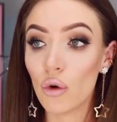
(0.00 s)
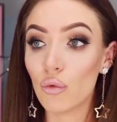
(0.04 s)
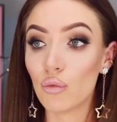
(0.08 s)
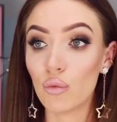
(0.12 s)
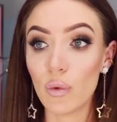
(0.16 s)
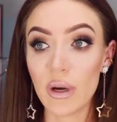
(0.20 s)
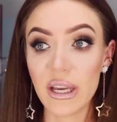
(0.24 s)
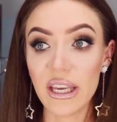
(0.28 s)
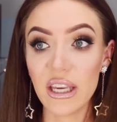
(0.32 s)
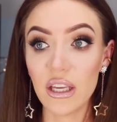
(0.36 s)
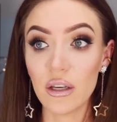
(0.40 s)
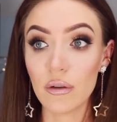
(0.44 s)

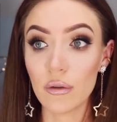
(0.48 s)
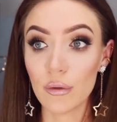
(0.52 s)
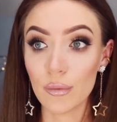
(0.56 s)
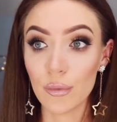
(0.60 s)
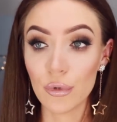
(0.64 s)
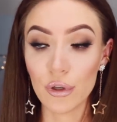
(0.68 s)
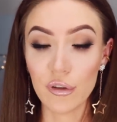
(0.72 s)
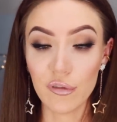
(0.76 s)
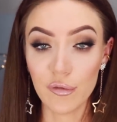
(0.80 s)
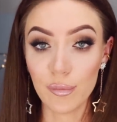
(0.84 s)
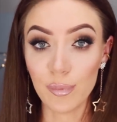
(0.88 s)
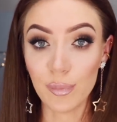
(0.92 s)
we can
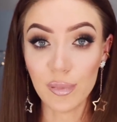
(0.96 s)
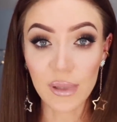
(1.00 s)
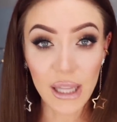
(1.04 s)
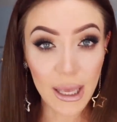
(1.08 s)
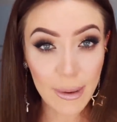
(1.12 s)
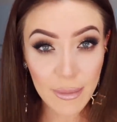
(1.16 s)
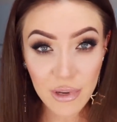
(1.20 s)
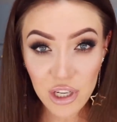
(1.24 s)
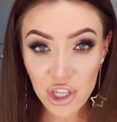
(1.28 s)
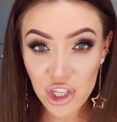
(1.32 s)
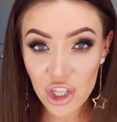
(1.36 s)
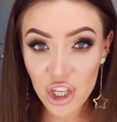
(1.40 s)
remove
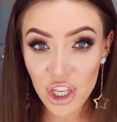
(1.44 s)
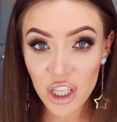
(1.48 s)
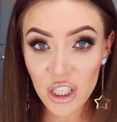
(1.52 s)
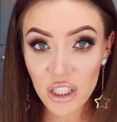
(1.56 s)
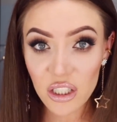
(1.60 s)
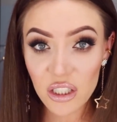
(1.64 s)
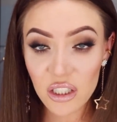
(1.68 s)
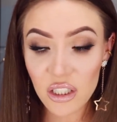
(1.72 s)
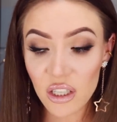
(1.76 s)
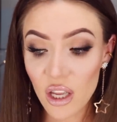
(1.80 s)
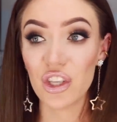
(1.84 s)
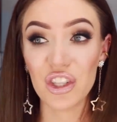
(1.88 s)

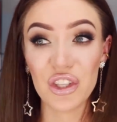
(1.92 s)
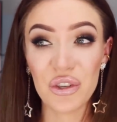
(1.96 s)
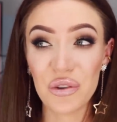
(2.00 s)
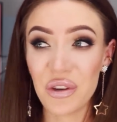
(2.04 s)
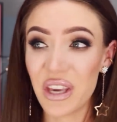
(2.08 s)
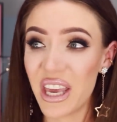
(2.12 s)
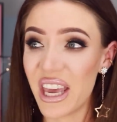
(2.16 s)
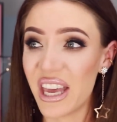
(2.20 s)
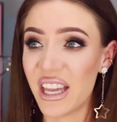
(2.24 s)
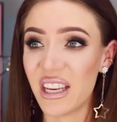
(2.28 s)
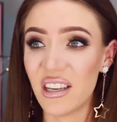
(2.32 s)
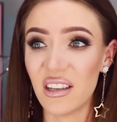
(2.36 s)
blemishes, you
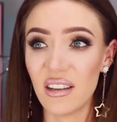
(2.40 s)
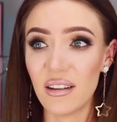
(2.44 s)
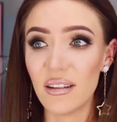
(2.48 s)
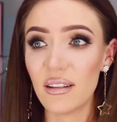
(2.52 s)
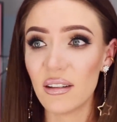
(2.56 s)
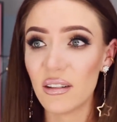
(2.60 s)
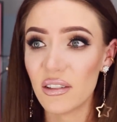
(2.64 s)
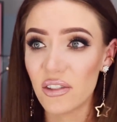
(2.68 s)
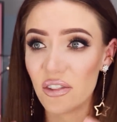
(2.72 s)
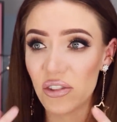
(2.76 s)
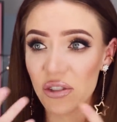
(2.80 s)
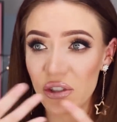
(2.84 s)

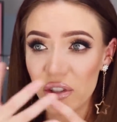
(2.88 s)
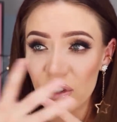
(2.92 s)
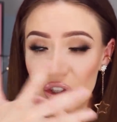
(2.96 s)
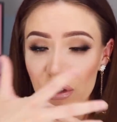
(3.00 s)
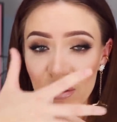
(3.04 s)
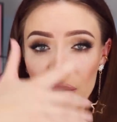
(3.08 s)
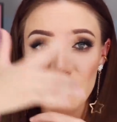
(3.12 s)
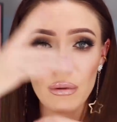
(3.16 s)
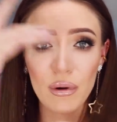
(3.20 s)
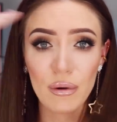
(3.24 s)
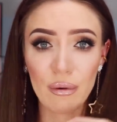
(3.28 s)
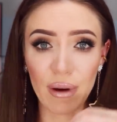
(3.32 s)
can
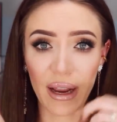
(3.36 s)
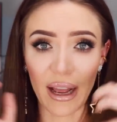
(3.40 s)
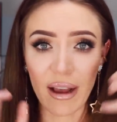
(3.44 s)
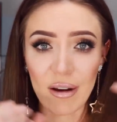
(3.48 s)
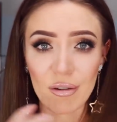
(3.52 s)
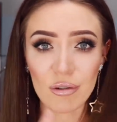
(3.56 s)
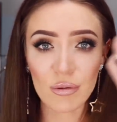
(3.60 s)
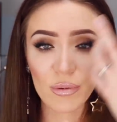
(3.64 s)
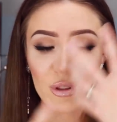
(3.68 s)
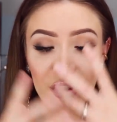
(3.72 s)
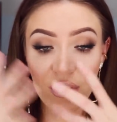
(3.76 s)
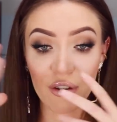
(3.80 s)
skew
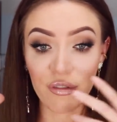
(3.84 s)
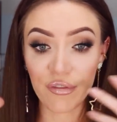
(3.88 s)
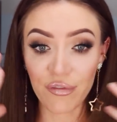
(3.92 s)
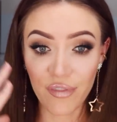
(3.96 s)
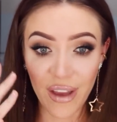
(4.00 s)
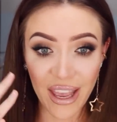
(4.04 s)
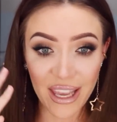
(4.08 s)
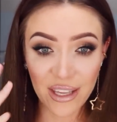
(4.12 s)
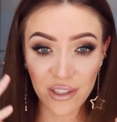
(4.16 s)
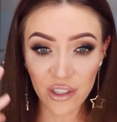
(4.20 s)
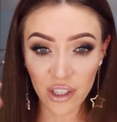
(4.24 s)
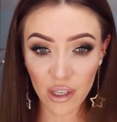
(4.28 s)
around with your
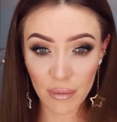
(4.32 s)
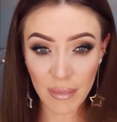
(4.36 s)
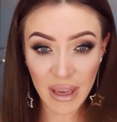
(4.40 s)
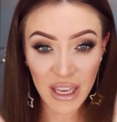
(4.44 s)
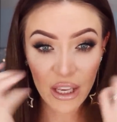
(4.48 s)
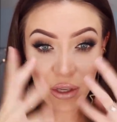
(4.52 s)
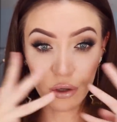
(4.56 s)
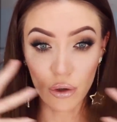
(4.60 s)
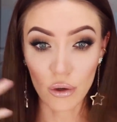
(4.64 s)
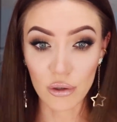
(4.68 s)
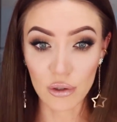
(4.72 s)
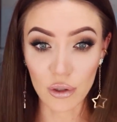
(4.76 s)
face, you can
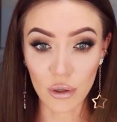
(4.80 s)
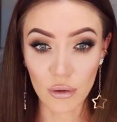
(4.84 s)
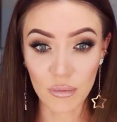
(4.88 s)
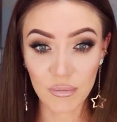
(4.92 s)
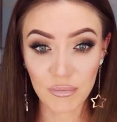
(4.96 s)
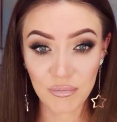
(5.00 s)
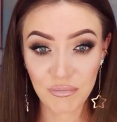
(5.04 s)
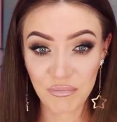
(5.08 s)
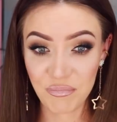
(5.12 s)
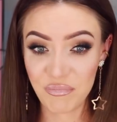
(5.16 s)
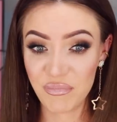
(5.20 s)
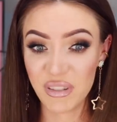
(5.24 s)
make your nose
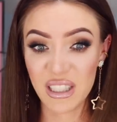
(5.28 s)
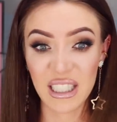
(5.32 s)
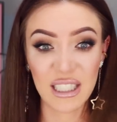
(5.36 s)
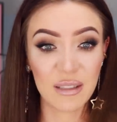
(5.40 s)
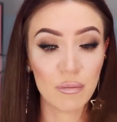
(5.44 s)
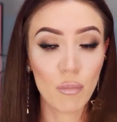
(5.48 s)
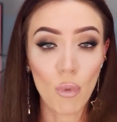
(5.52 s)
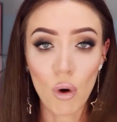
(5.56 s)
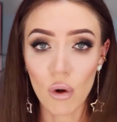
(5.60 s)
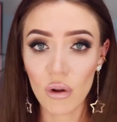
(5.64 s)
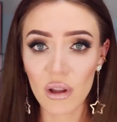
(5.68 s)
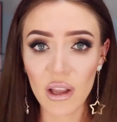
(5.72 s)
look
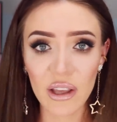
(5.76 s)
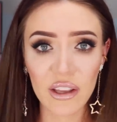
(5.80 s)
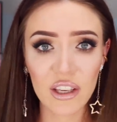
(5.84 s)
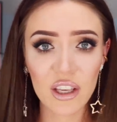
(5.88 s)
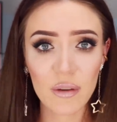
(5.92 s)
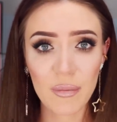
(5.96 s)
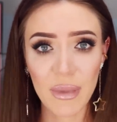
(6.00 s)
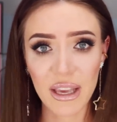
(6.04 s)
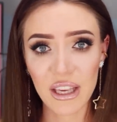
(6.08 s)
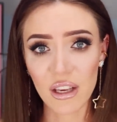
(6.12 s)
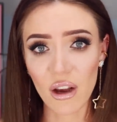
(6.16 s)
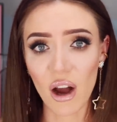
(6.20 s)
smaller, you
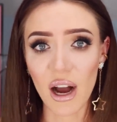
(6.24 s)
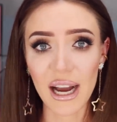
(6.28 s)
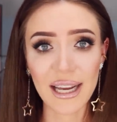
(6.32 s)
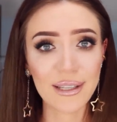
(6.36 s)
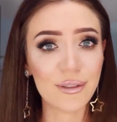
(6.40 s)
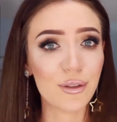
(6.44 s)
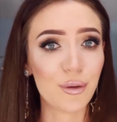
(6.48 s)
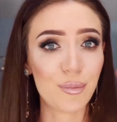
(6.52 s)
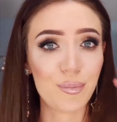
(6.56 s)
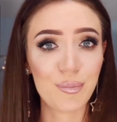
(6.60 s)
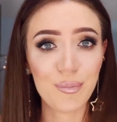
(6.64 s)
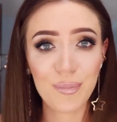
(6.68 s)
can make your
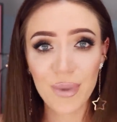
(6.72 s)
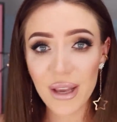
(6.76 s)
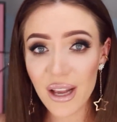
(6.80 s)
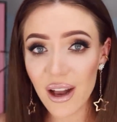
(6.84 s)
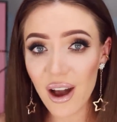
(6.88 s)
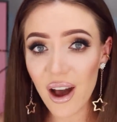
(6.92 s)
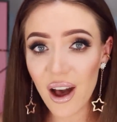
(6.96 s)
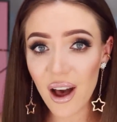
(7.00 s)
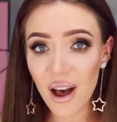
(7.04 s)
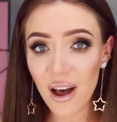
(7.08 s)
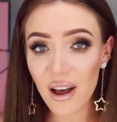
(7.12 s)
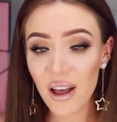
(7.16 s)
eyes look
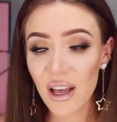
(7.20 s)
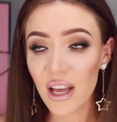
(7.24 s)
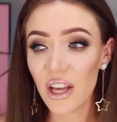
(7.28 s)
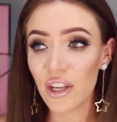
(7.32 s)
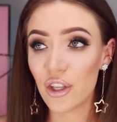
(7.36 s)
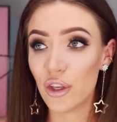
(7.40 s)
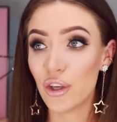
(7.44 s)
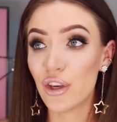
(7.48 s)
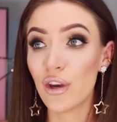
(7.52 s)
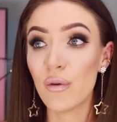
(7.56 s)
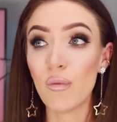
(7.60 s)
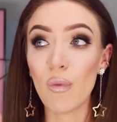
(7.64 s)
bigger,
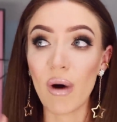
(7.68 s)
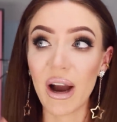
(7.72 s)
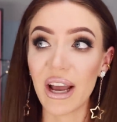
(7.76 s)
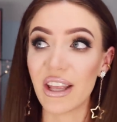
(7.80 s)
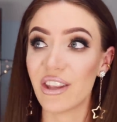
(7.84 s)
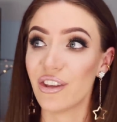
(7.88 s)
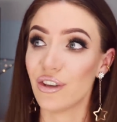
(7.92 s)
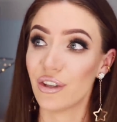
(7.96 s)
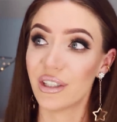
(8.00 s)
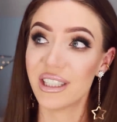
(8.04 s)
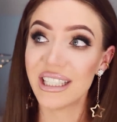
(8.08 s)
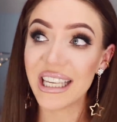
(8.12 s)
you can
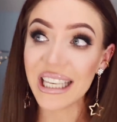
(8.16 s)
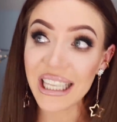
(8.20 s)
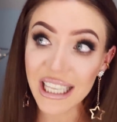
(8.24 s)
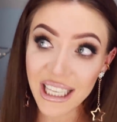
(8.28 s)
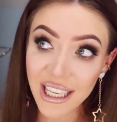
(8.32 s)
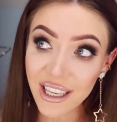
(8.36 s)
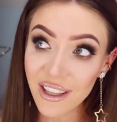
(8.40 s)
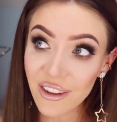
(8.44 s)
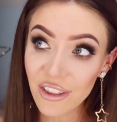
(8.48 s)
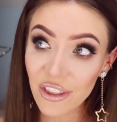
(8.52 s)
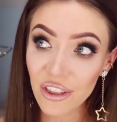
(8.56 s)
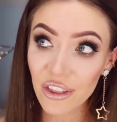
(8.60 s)
whiten your
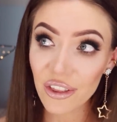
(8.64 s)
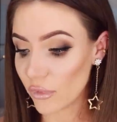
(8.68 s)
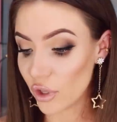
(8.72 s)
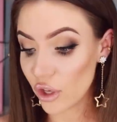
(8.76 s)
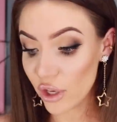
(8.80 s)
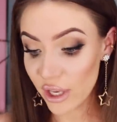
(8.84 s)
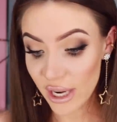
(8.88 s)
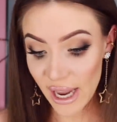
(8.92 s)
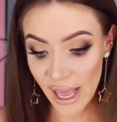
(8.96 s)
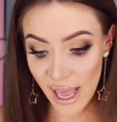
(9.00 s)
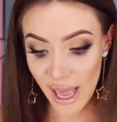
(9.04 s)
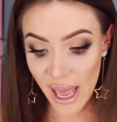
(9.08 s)
teeth,
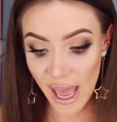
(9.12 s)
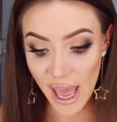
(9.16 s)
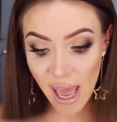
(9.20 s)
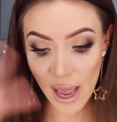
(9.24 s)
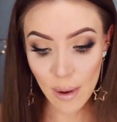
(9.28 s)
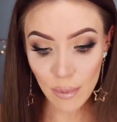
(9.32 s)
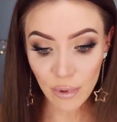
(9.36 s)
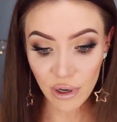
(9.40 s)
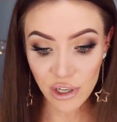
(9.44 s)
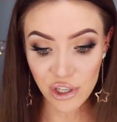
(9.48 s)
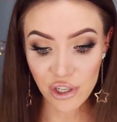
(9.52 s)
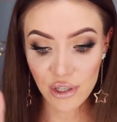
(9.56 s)
you can
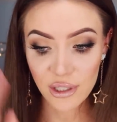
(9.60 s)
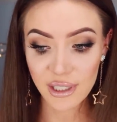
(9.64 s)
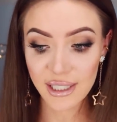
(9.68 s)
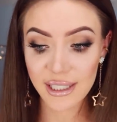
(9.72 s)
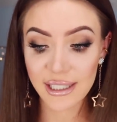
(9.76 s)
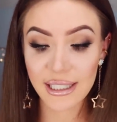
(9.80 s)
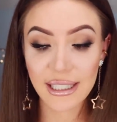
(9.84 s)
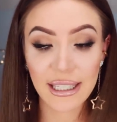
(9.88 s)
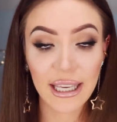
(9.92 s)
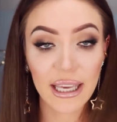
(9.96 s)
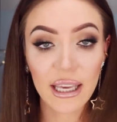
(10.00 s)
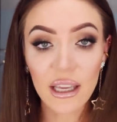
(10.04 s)
airbrush your
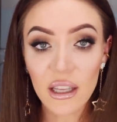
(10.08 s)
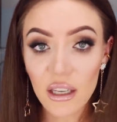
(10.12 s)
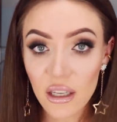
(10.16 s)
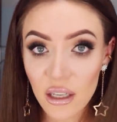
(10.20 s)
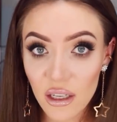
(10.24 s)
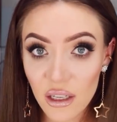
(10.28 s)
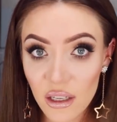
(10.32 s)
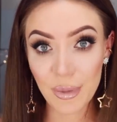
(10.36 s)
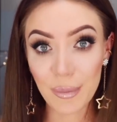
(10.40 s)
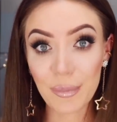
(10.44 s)
skin.